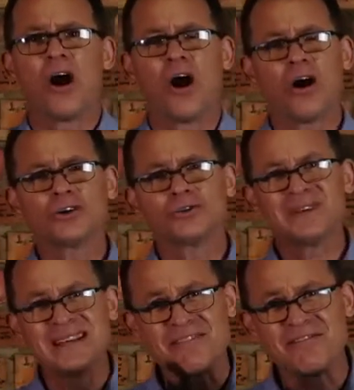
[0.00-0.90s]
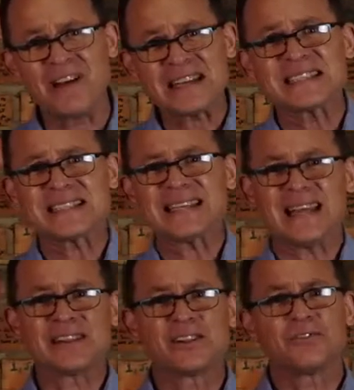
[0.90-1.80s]
Are you investing
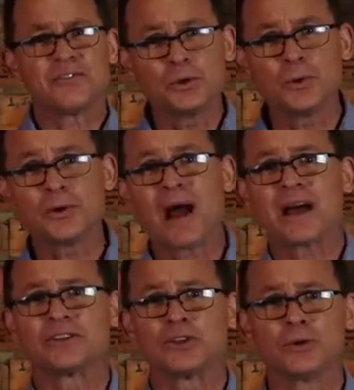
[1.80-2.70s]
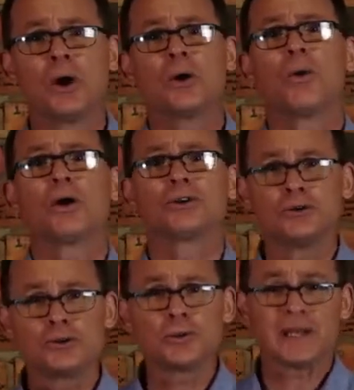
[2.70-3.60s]
in the few around you, or are you
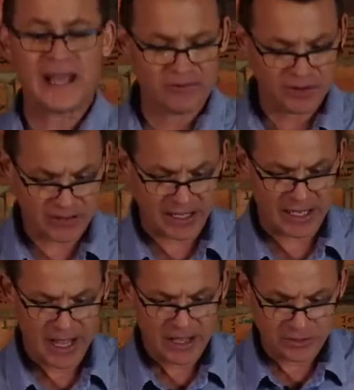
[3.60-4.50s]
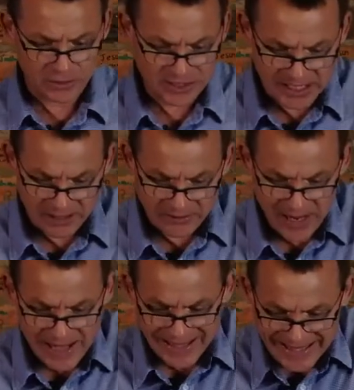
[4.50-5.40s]
doing everything yourself?
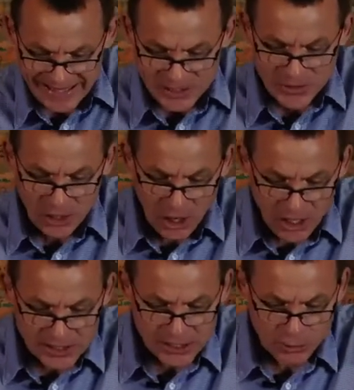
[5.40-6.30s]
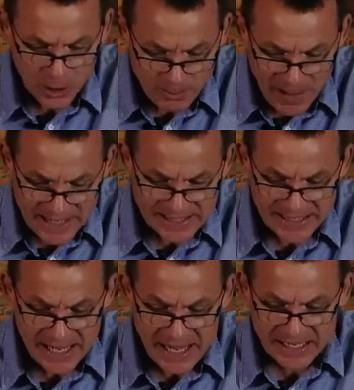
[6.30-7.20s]
The key to enlarging your
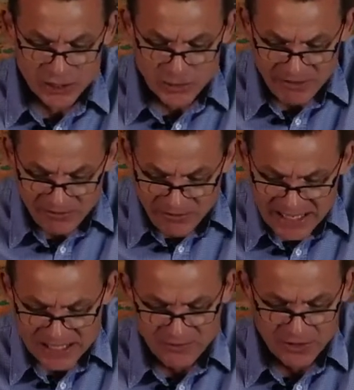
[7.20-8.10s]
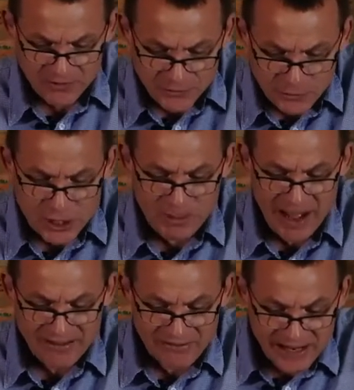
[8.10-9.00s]
capacity is to invest for the future
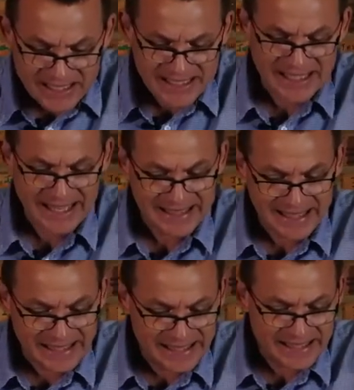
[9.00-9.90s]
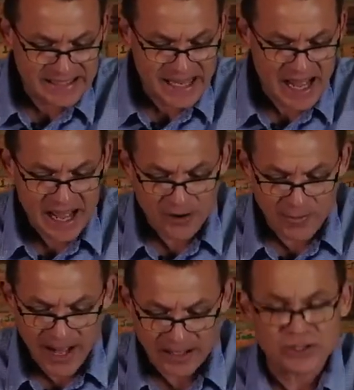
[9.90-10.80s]
by investing in the leaders
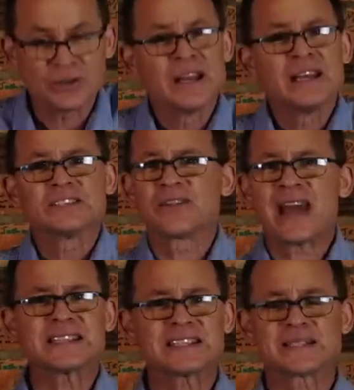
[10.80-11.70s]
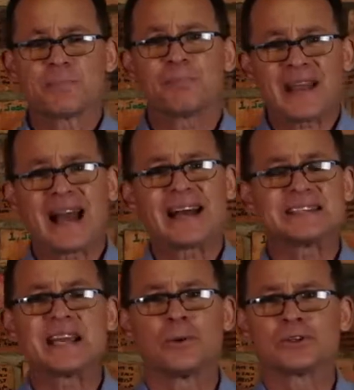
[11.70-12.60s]
around you. So that's the big
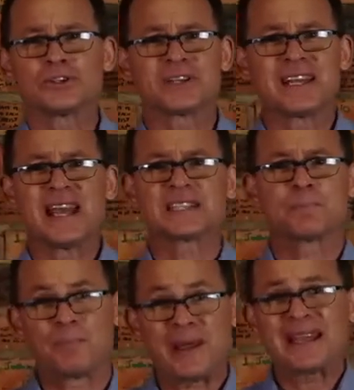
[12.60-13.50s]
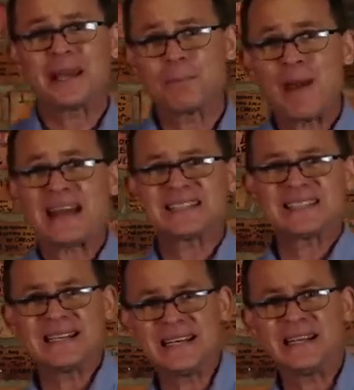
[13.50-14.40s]
idea I want you to catch. Big
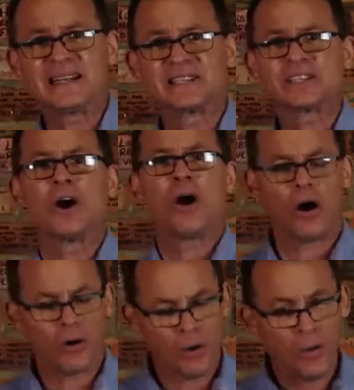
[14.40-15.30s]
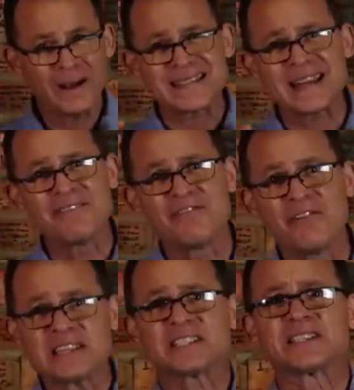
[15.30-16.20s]
capacity leaders are always
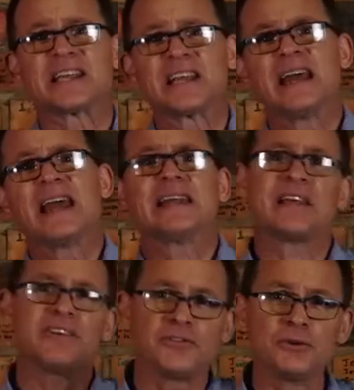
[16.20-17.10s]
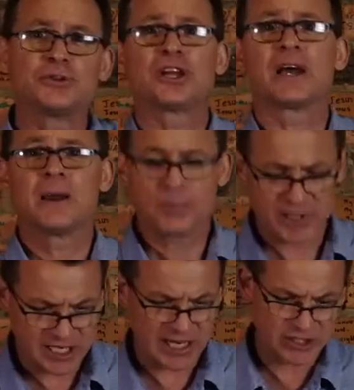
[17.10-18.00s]
investing in their future
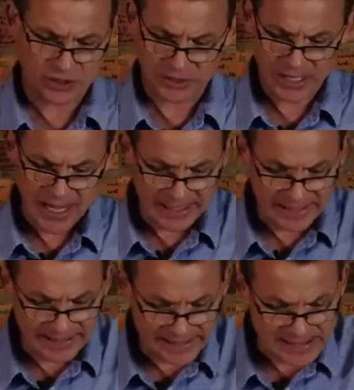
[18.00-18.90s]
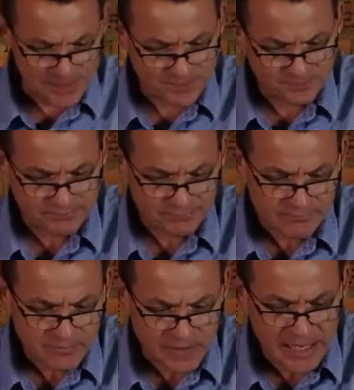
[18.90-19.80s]
potential leaders.
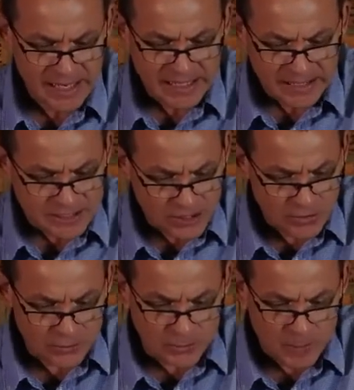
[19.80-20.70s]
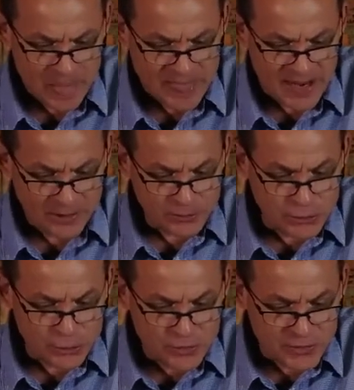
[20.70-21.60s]
So, they don't
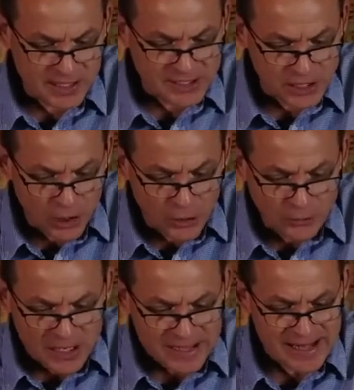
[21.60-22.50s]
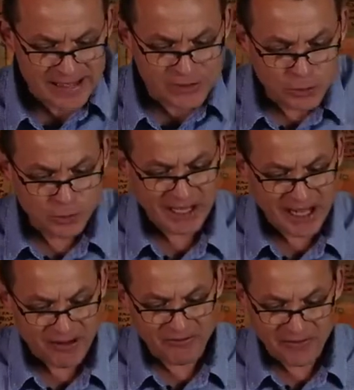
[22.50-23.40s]
do things alone. They do
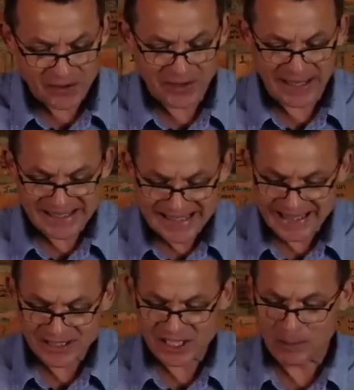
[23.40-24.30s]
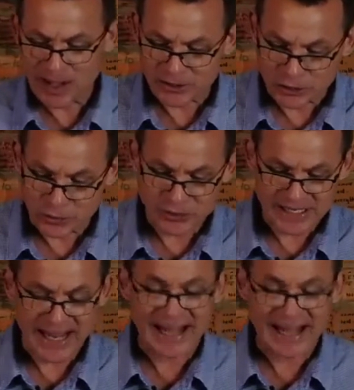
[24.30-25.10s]
become very intentional about choosing